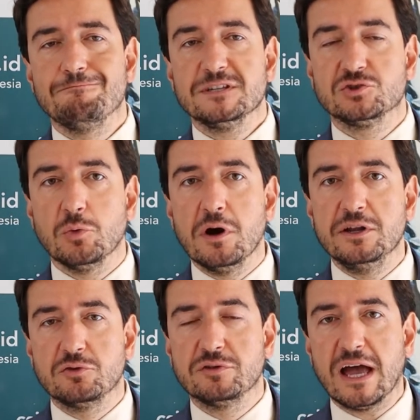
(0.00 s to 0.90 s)
it's too
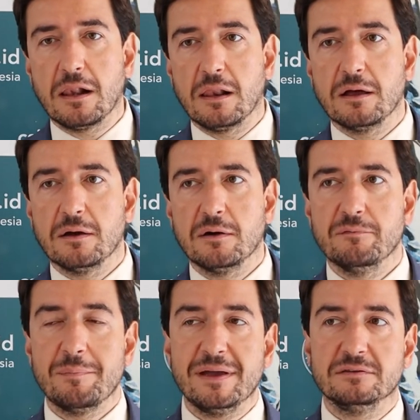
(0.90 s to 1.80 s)
early to tell
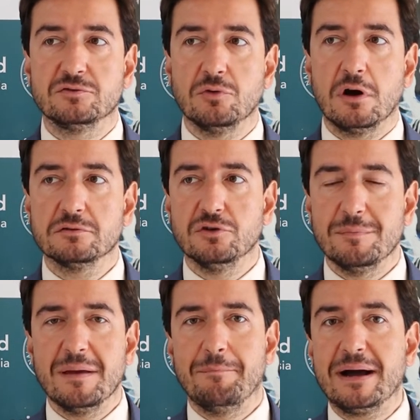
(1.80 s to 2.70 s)
the mid to long
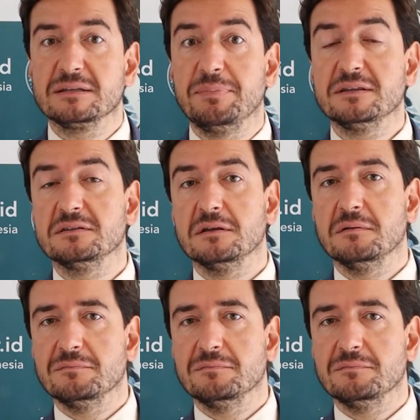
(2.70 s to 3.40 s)
term impact, but